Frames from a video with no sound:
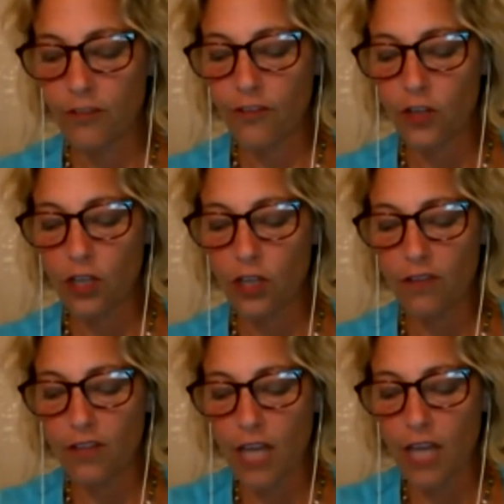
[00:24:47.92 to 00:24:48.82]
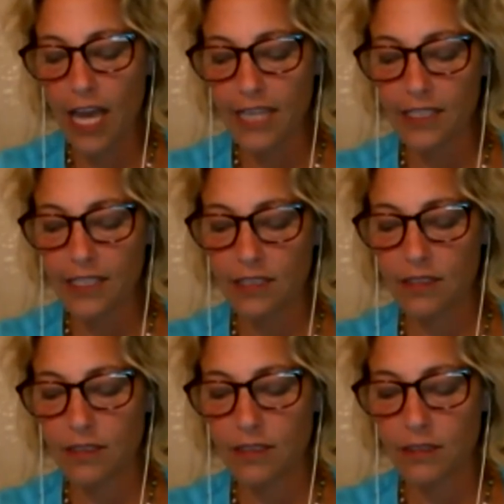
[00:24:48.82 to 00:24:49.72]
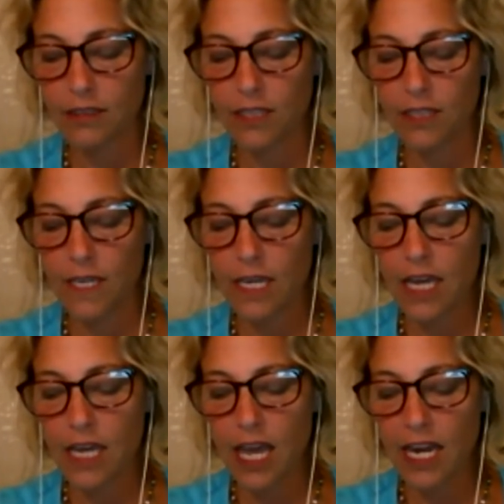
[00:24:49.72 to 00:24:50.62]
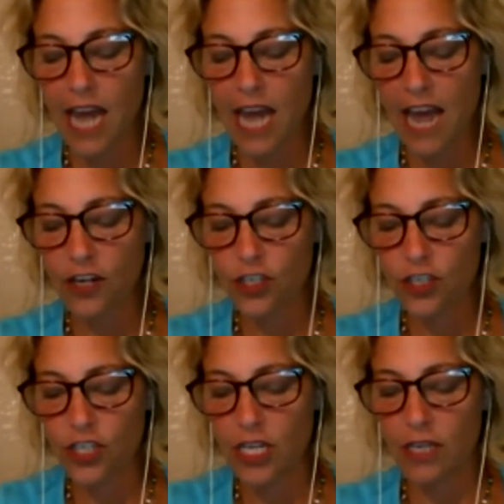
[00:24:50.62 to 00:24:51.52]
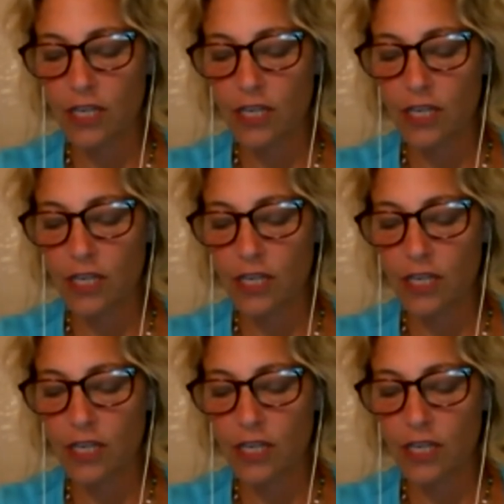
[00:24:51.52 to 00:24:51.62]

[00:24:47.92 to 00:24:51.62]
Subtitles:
full of light and energy